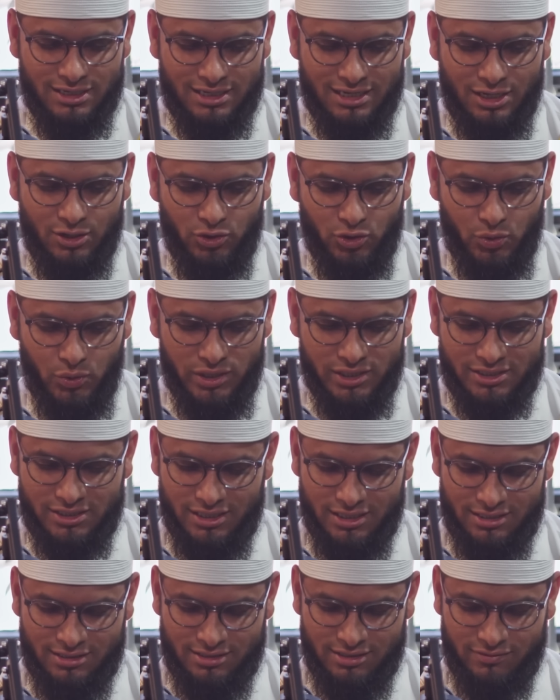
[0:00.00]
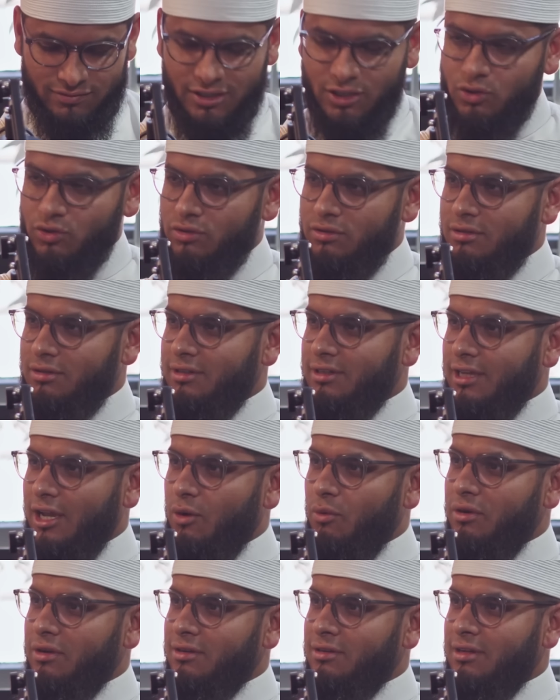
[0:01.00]
and I requested if they could
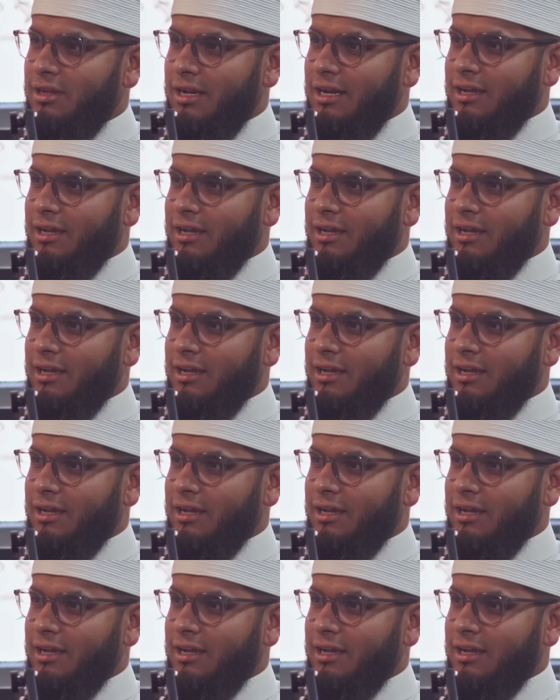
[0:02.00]
get one,